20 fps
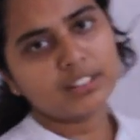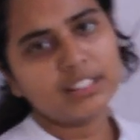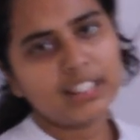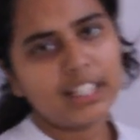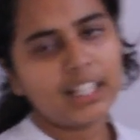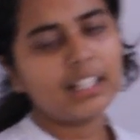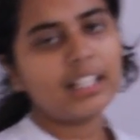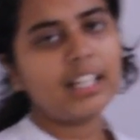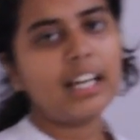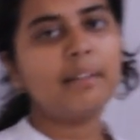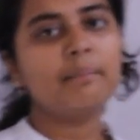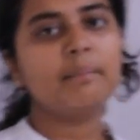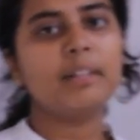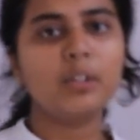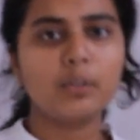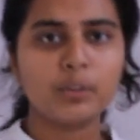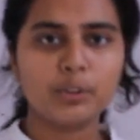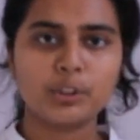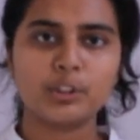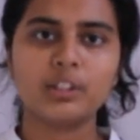There can be
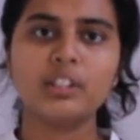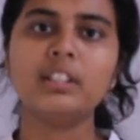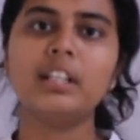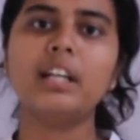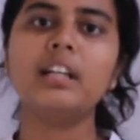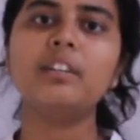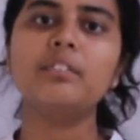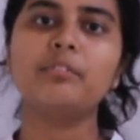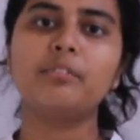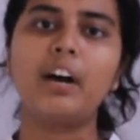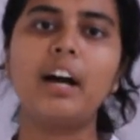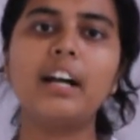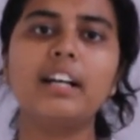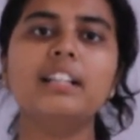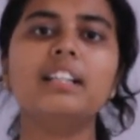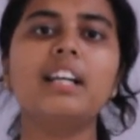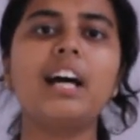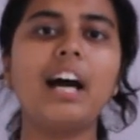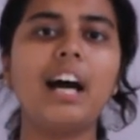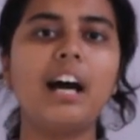question that
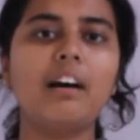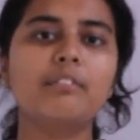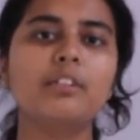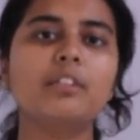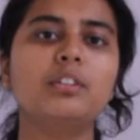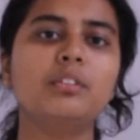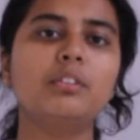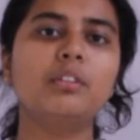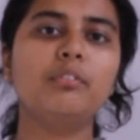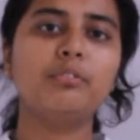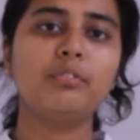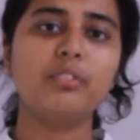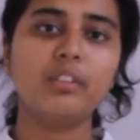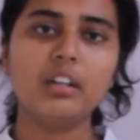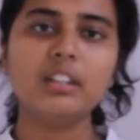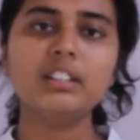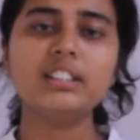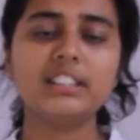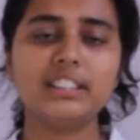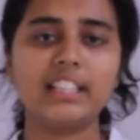find the average of the
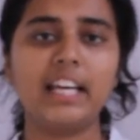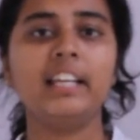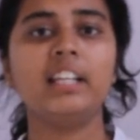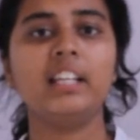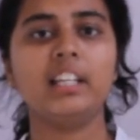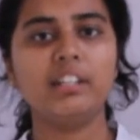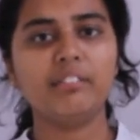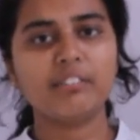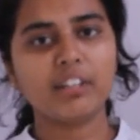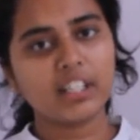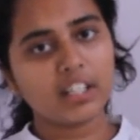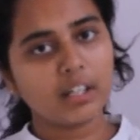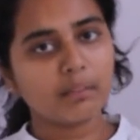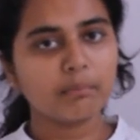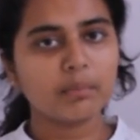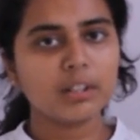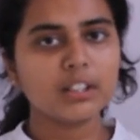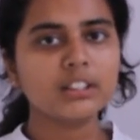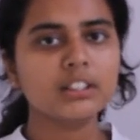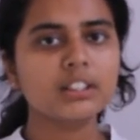first 10 even
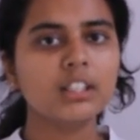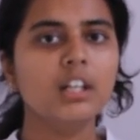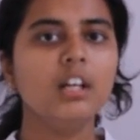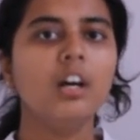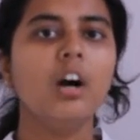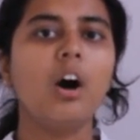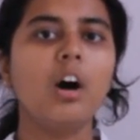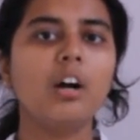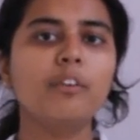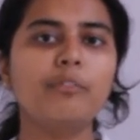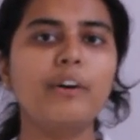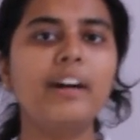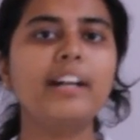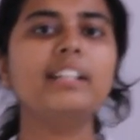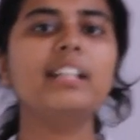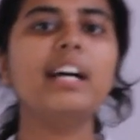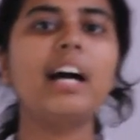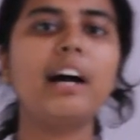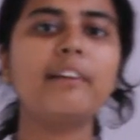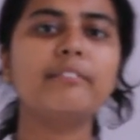numbers, or
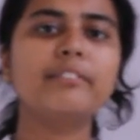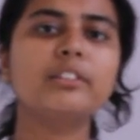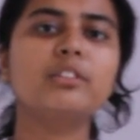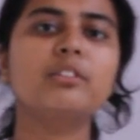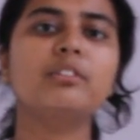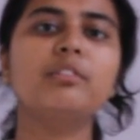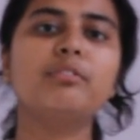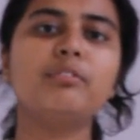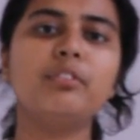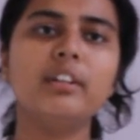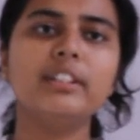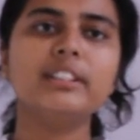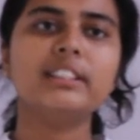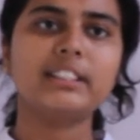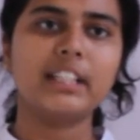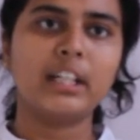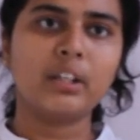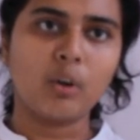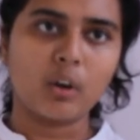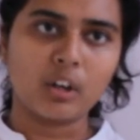find the average of the first
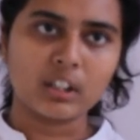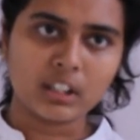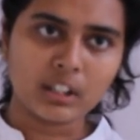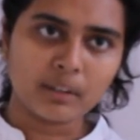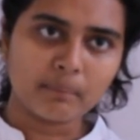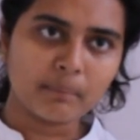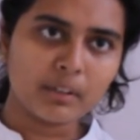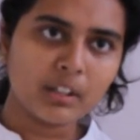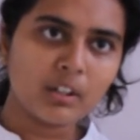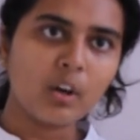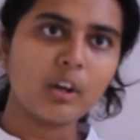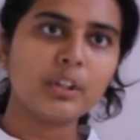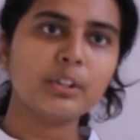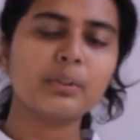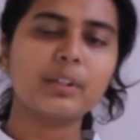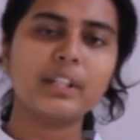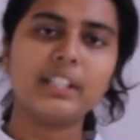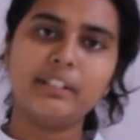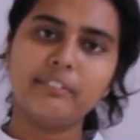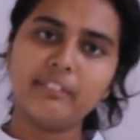10 odd number, or
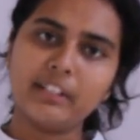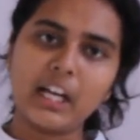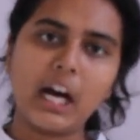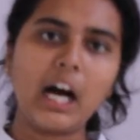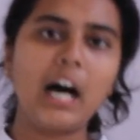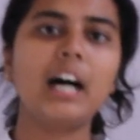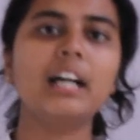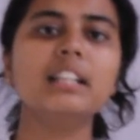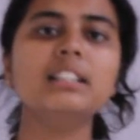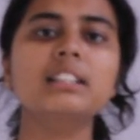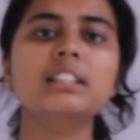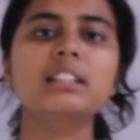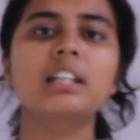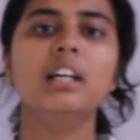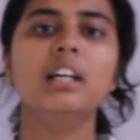you can even ask,